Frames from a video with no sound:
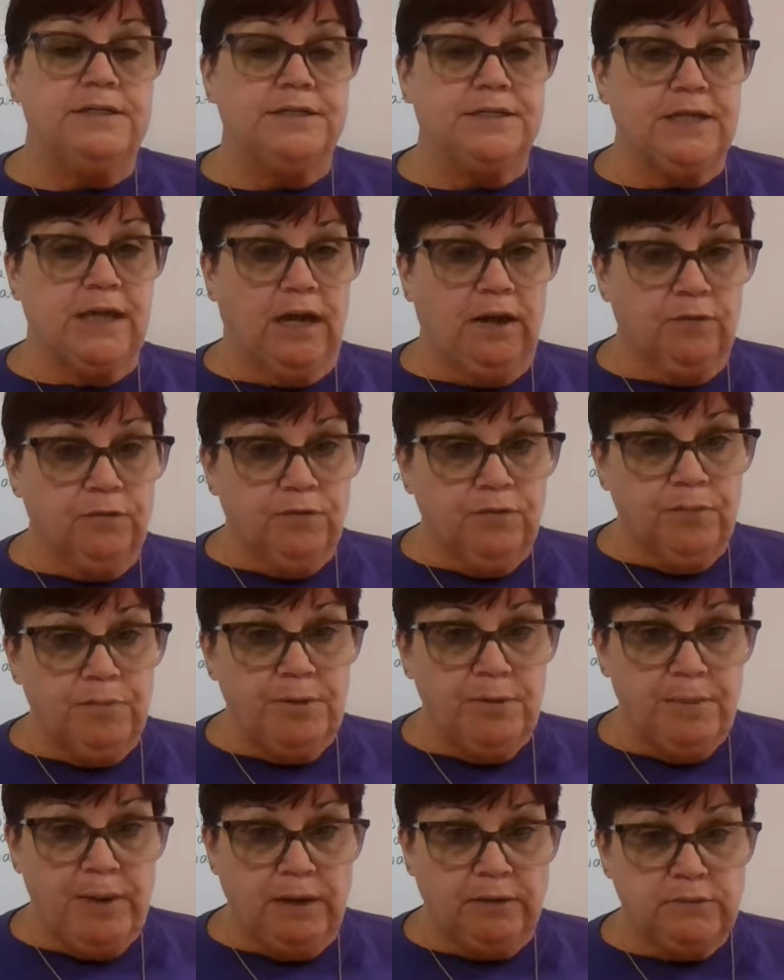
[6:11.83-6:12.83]
down from
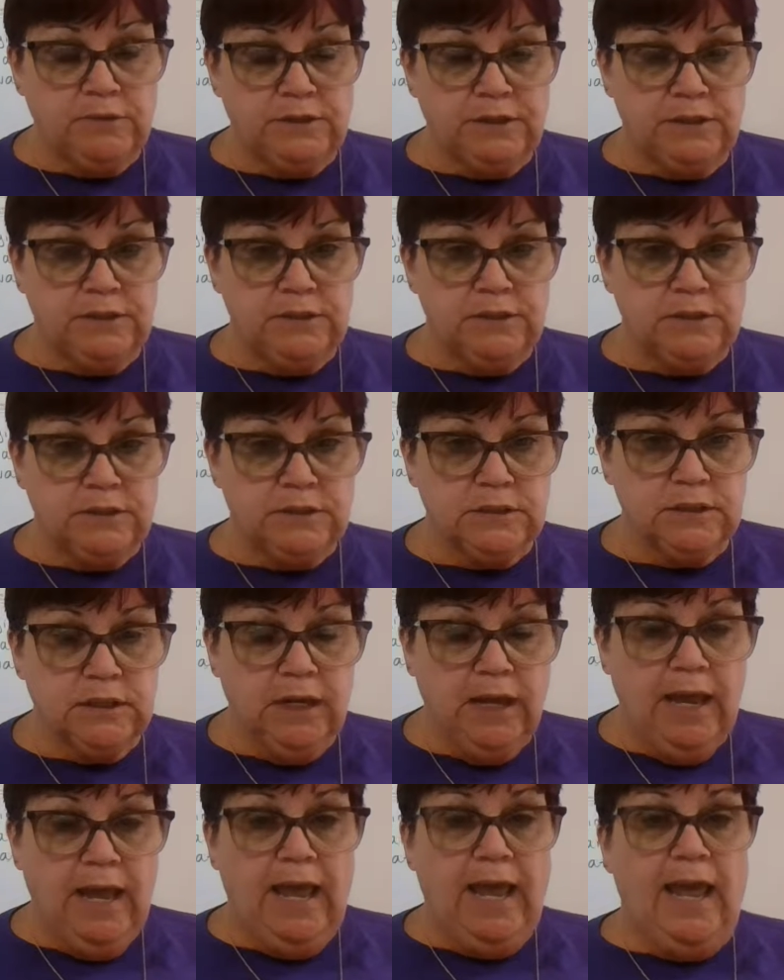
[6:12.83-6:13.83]
the mountains,
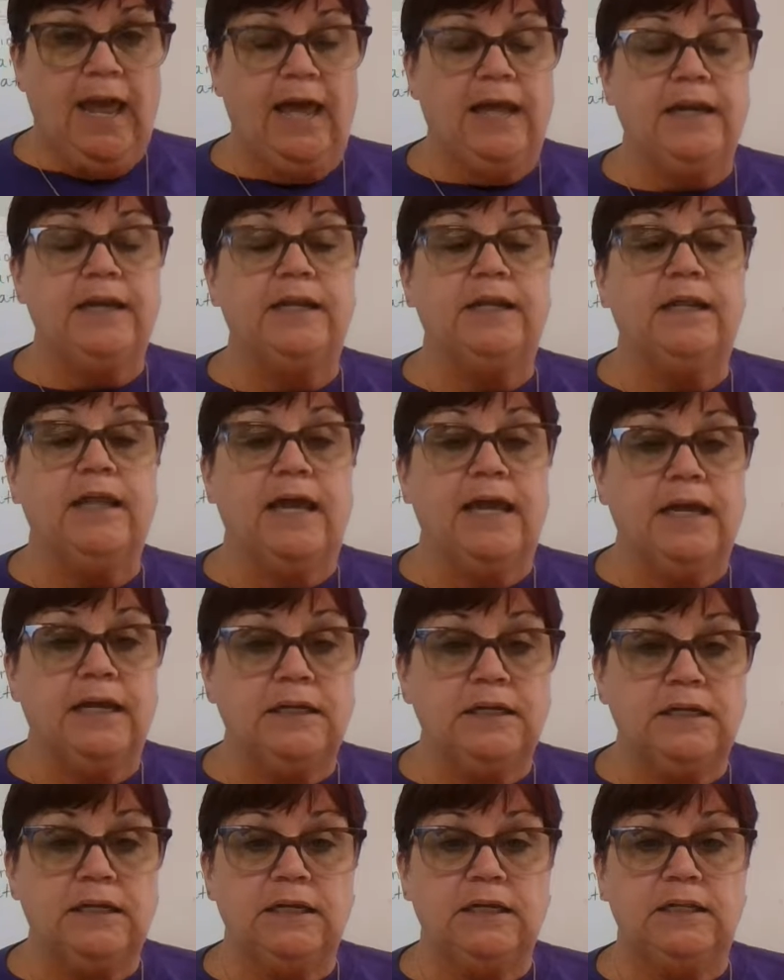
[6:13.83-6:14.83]
and
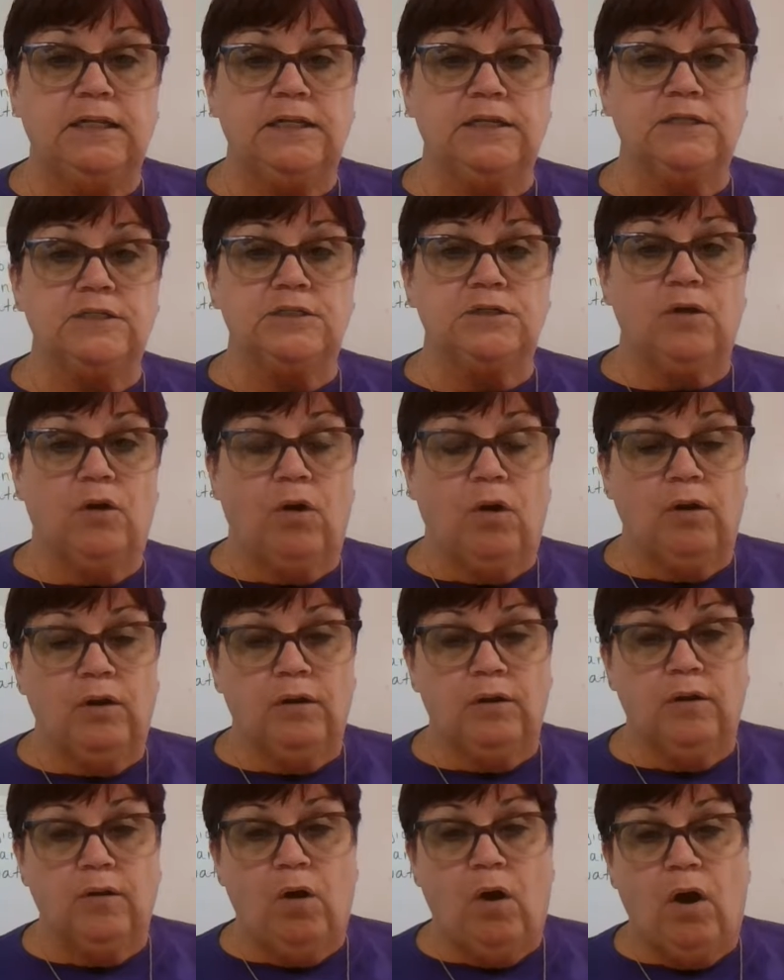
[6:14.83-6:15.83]
land in this
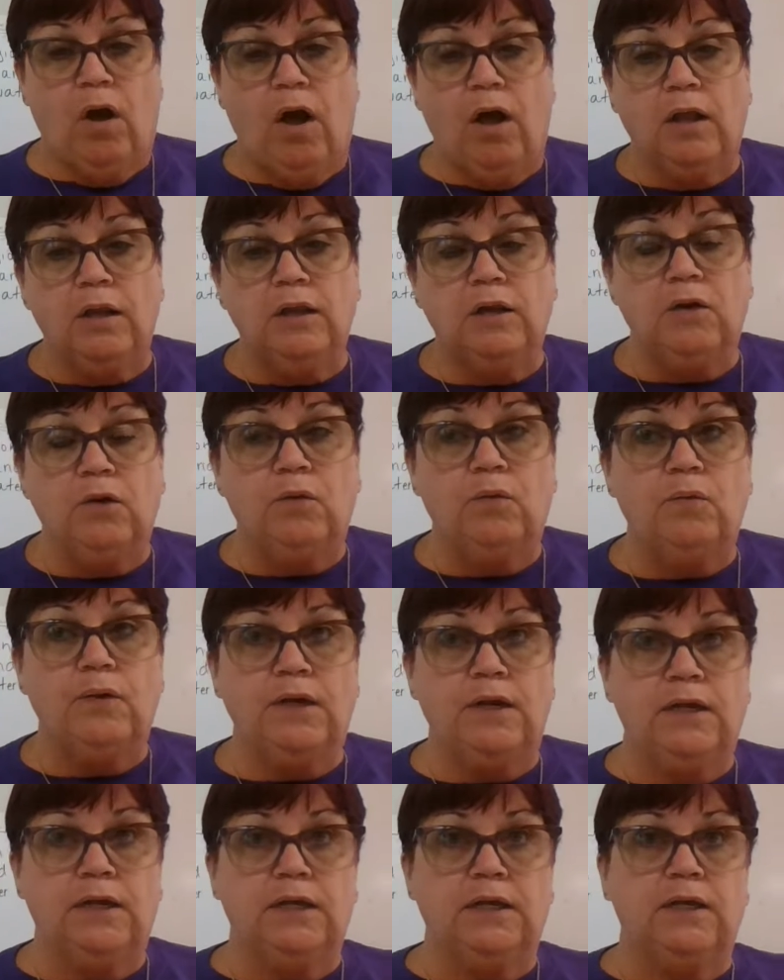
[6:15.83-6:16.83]
hollow
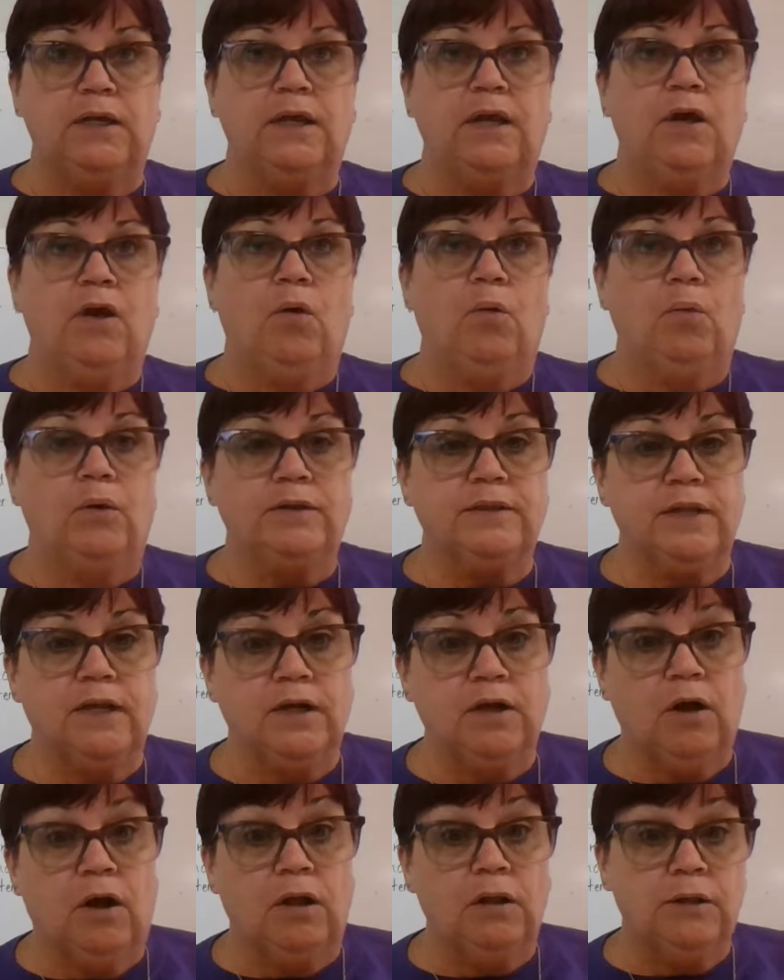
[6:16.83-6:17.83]
in what they
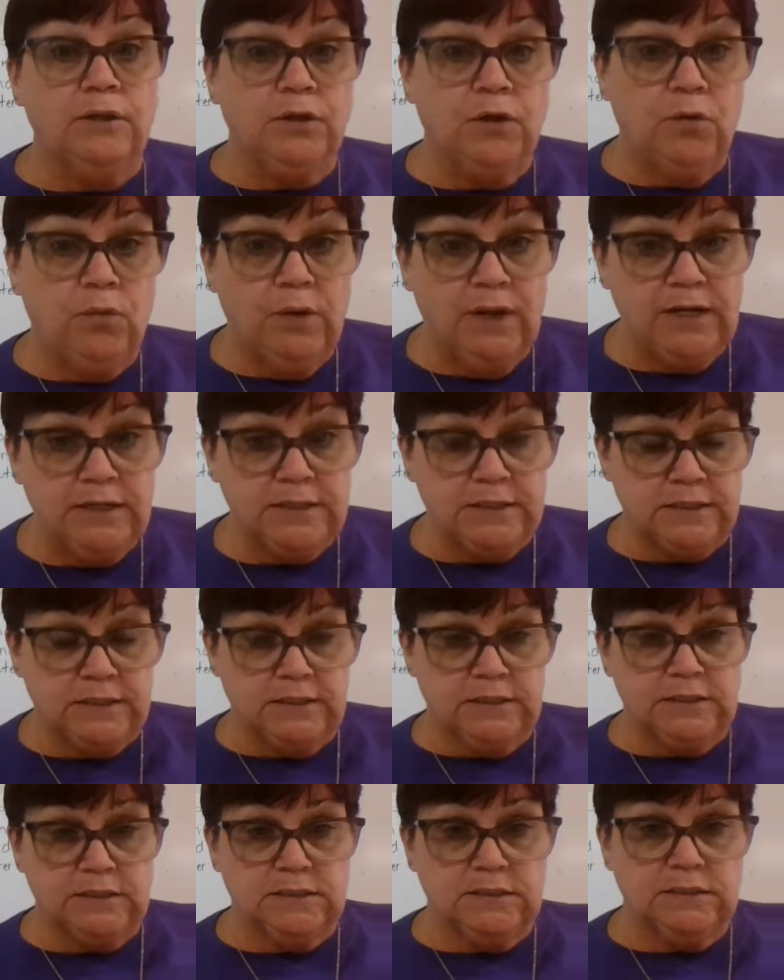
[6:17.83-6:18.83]
call an
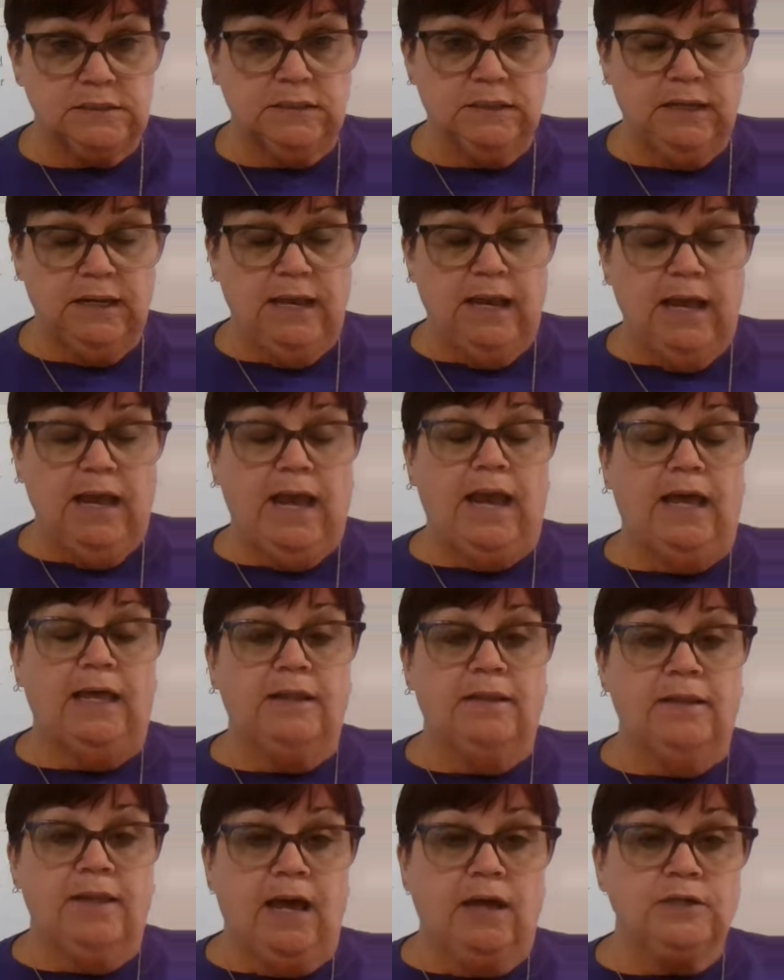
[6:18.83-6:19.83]
oasis,
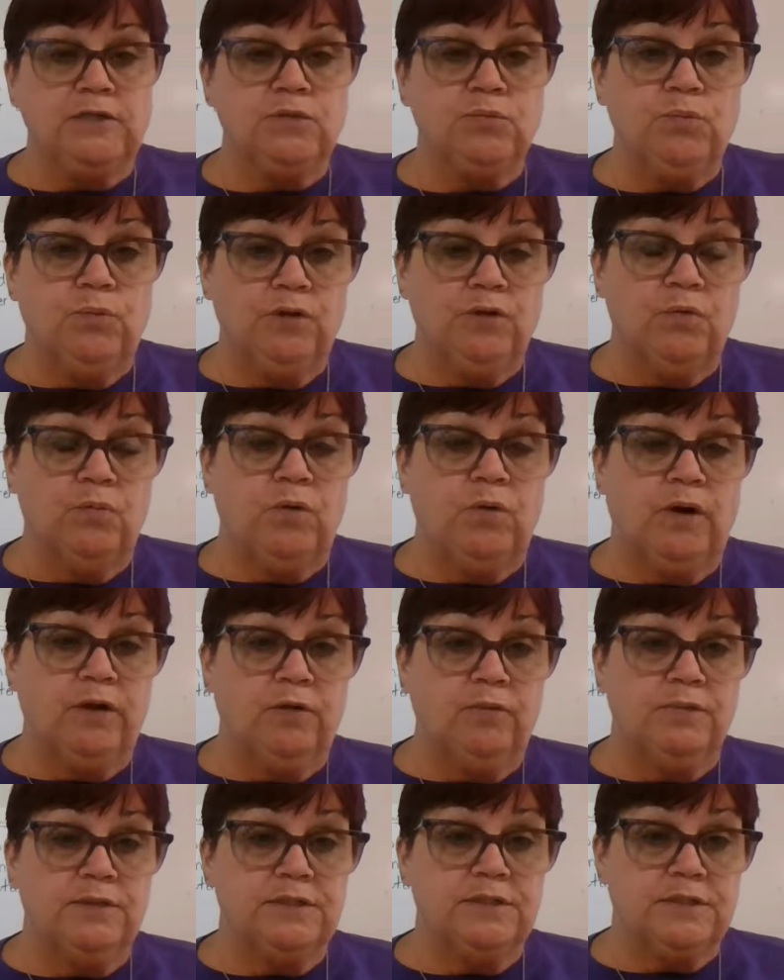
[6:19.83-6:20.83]
and that's where the
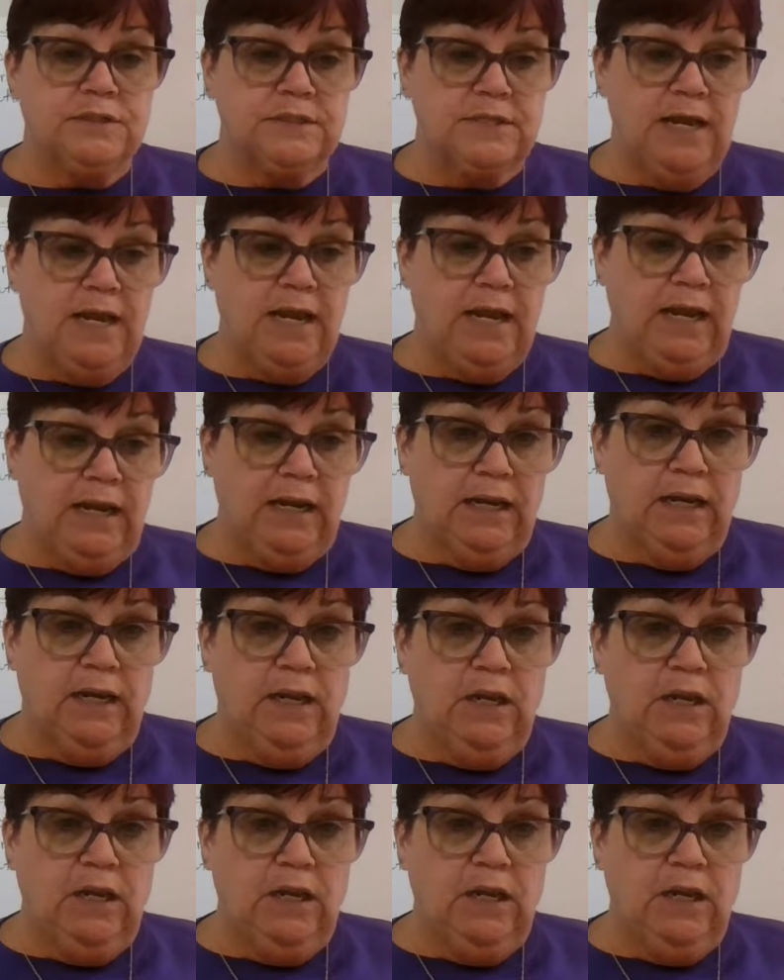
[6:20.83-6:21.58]
water would stay.